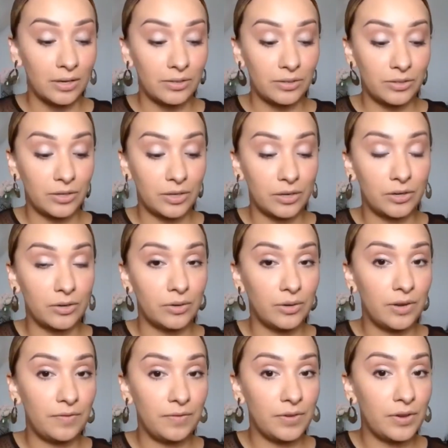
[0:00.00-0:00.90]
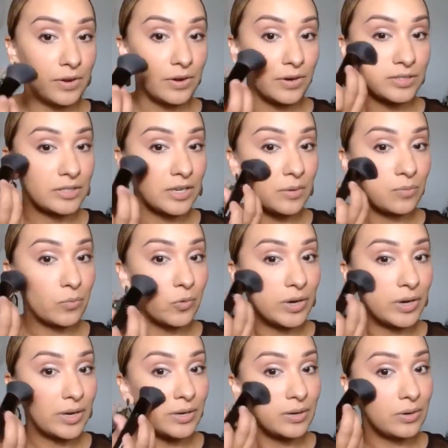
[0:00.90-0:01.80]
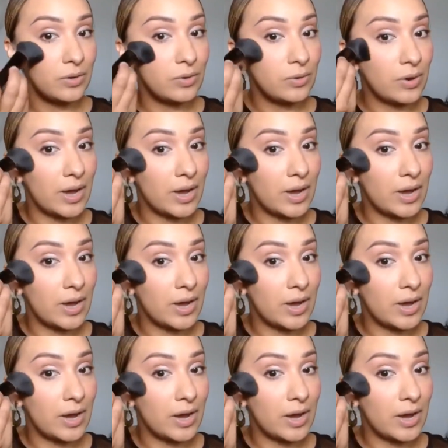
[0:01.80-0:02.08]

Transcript: So if you're someone who